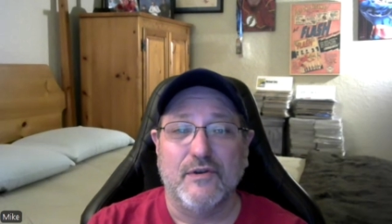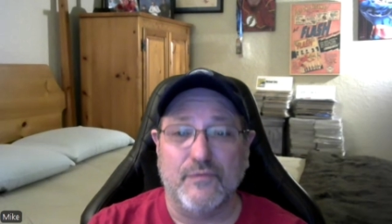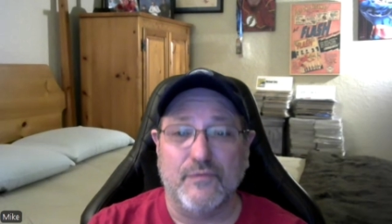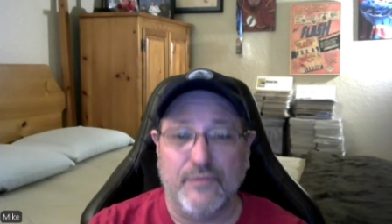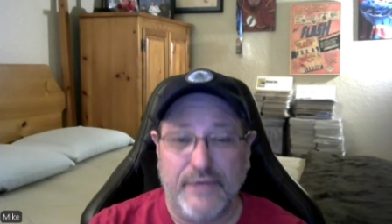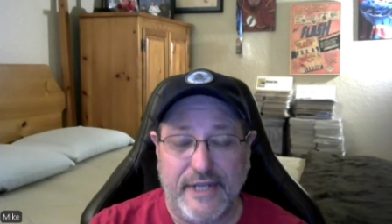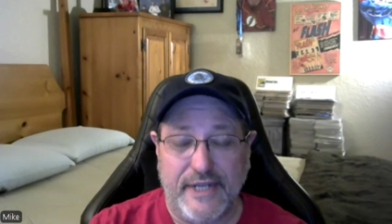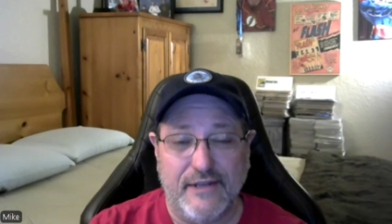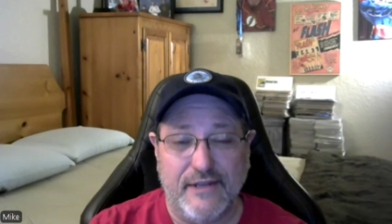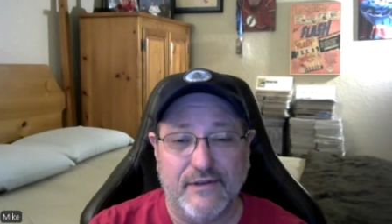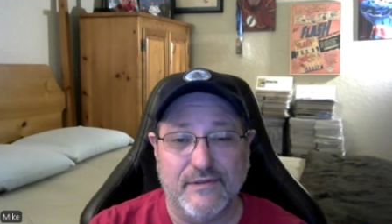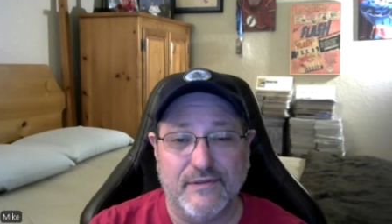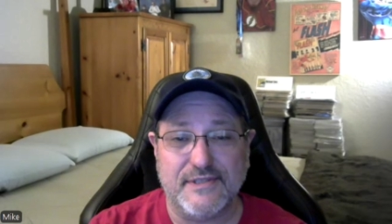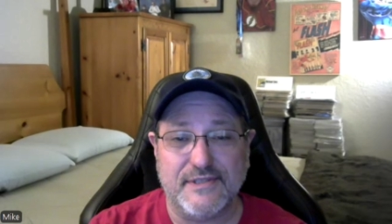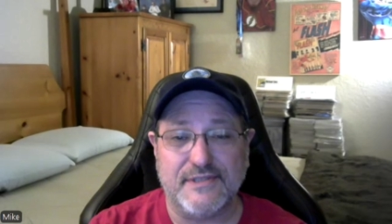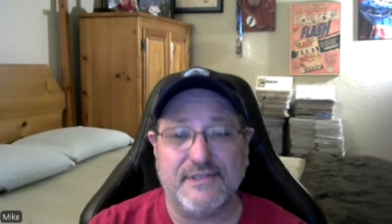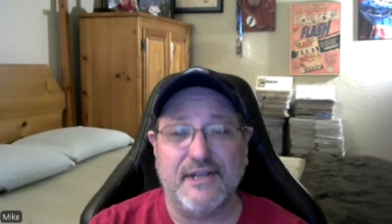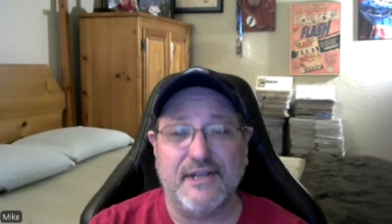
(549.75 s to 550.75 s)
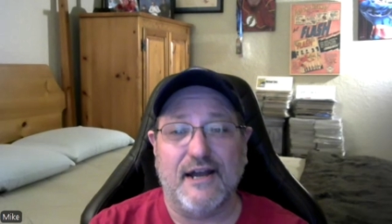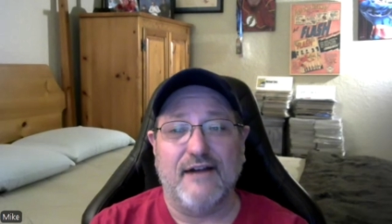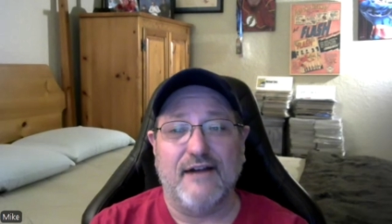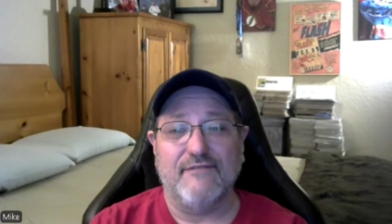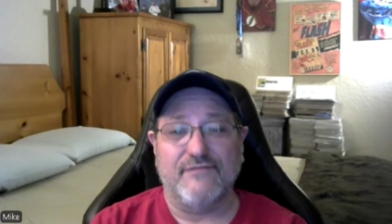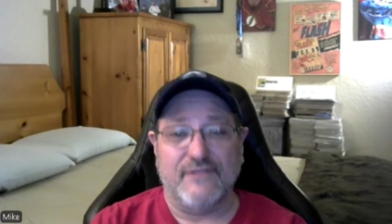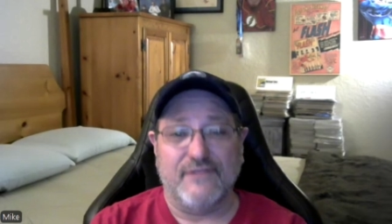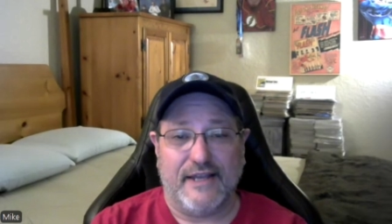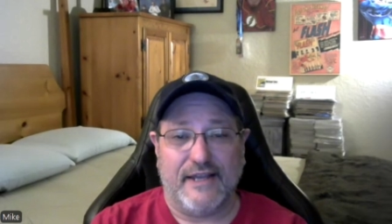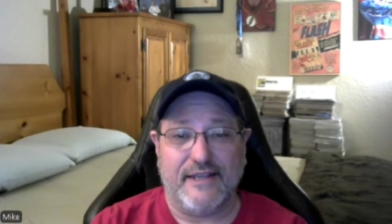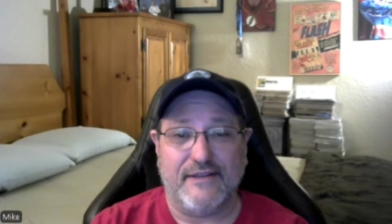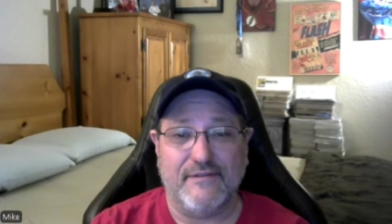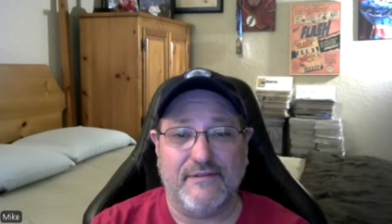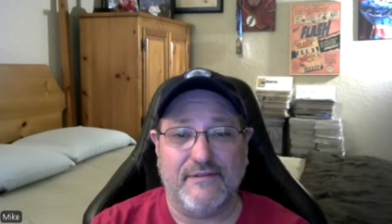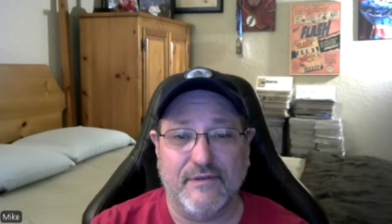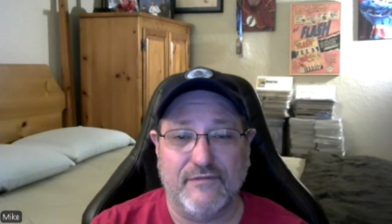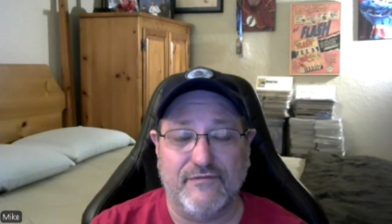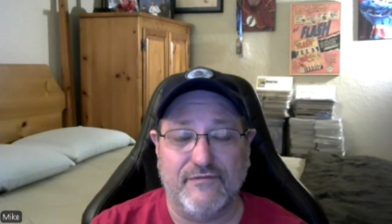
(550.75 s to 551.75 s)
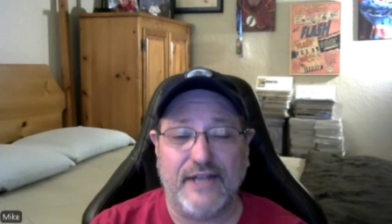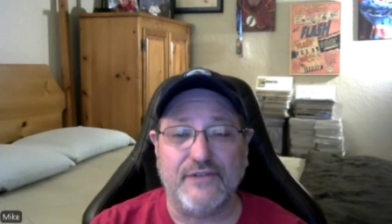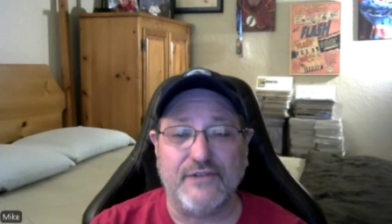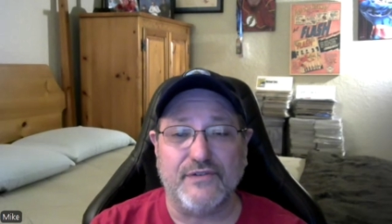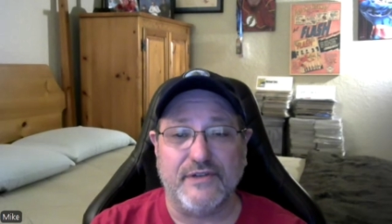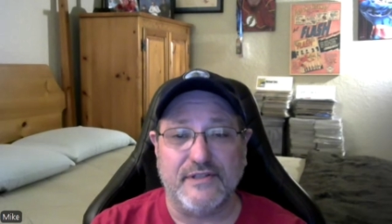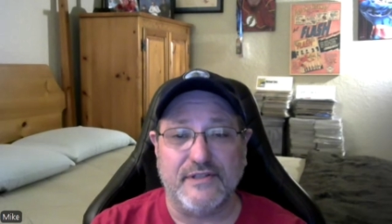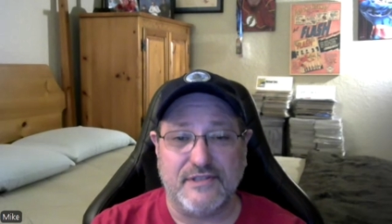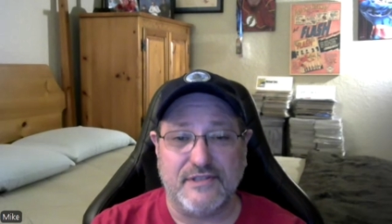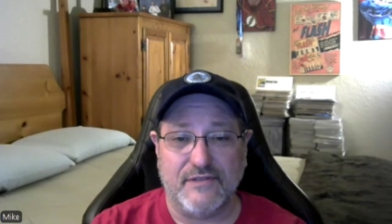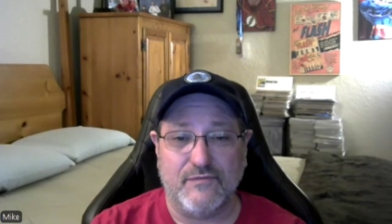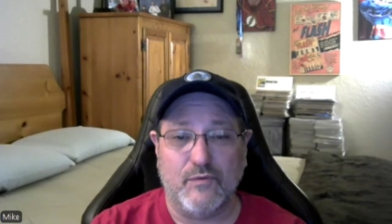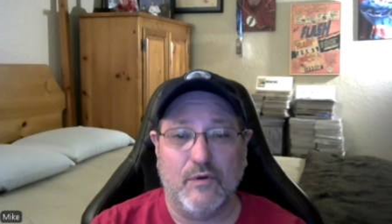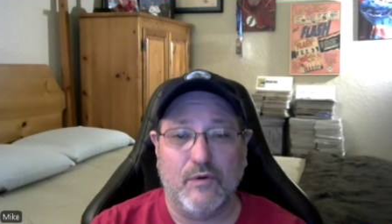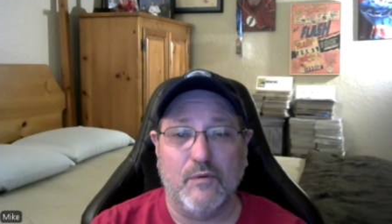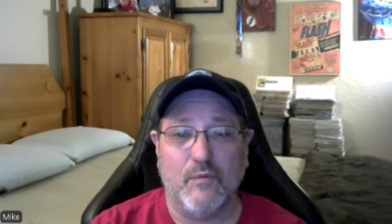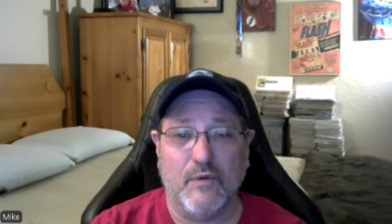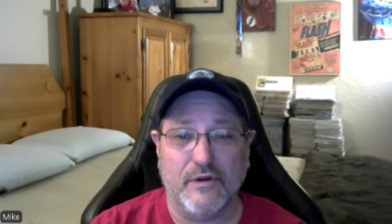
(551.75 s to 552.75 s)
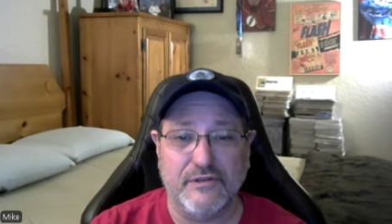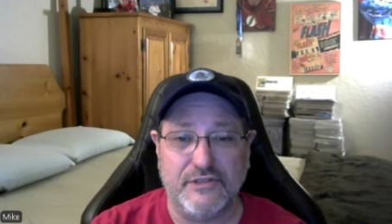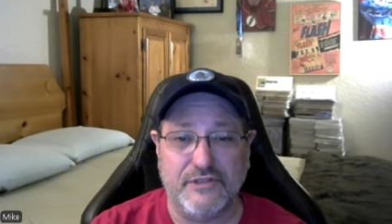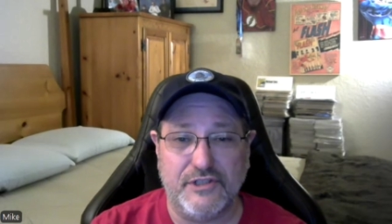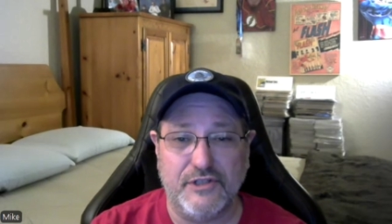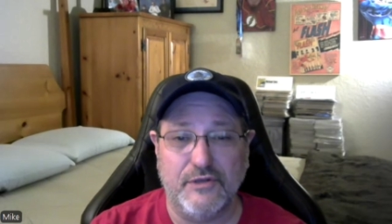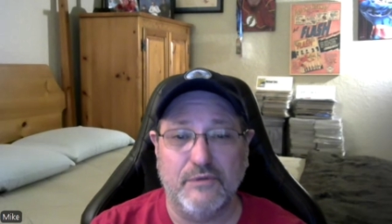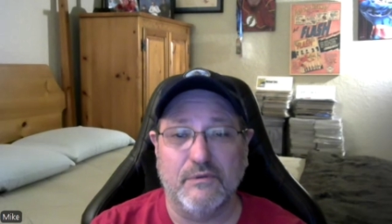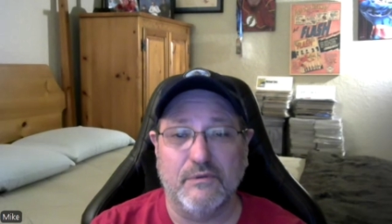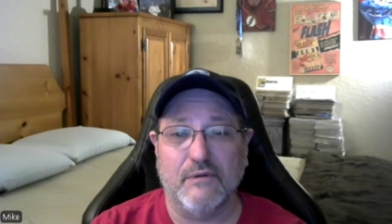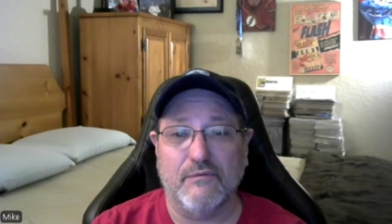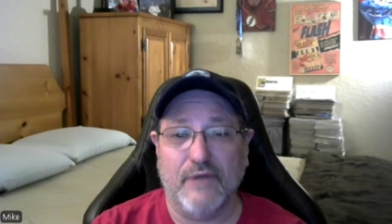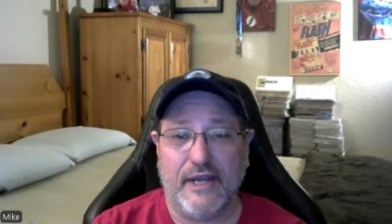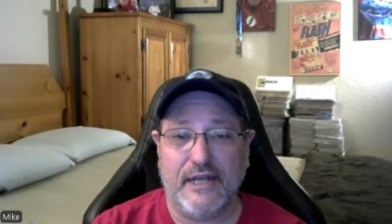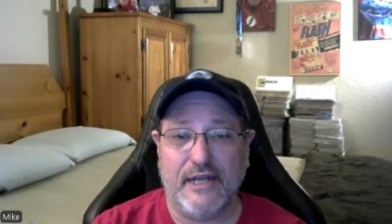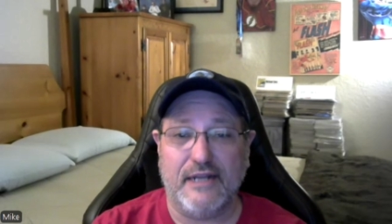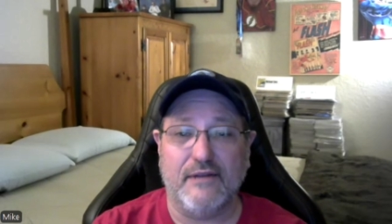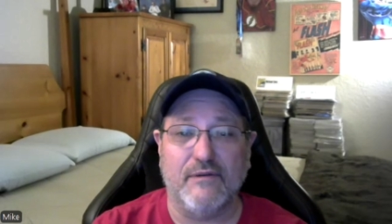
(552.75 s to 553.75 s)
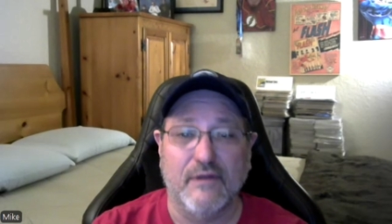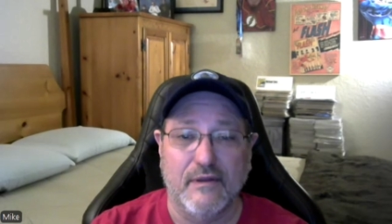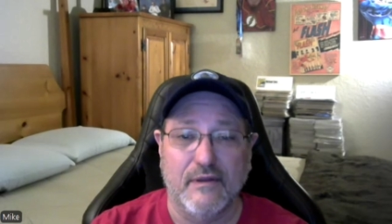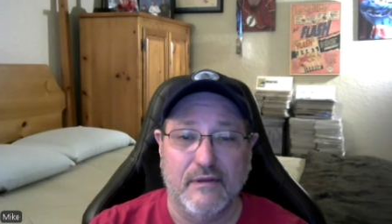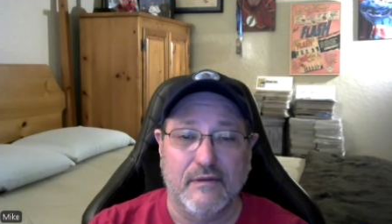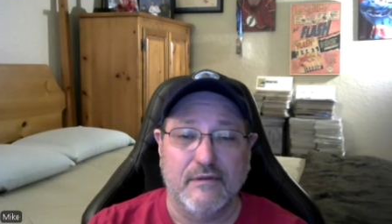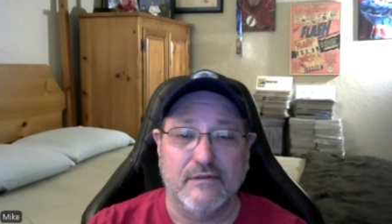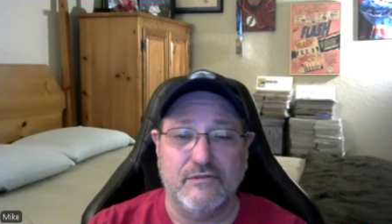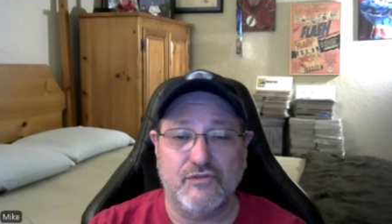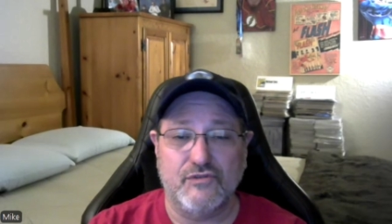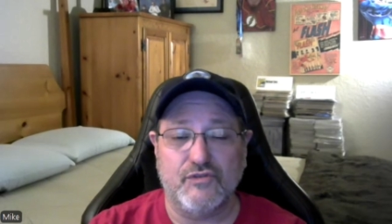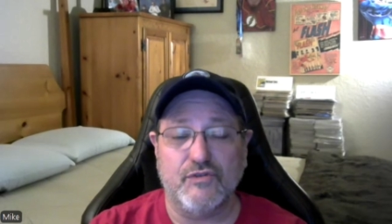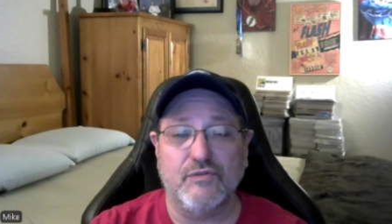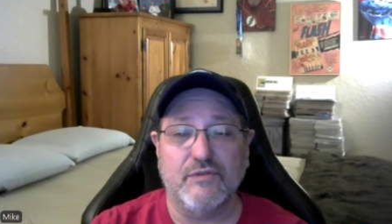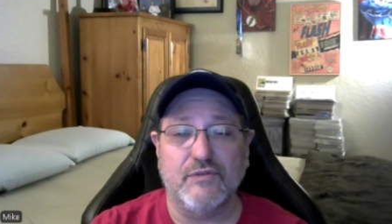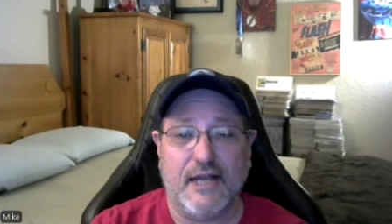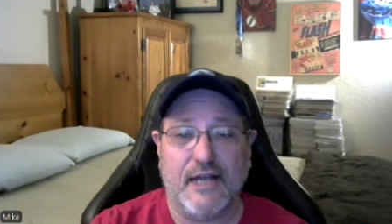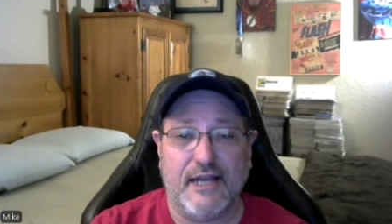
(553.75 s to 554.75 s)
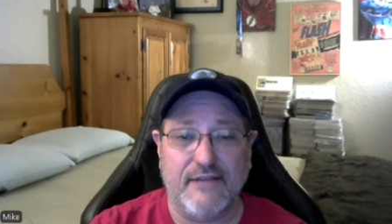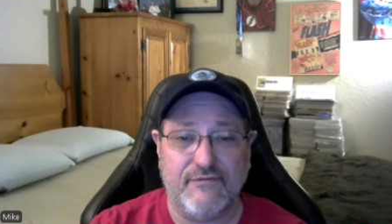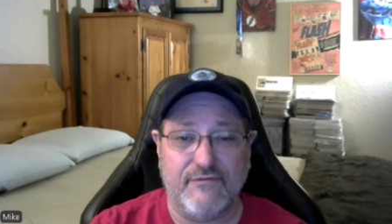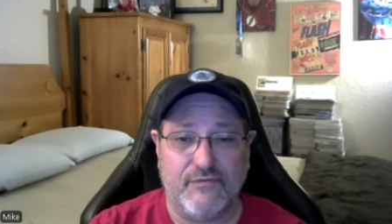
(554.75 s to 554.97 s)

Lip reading: real stuff, like veterans of World War II were writing true life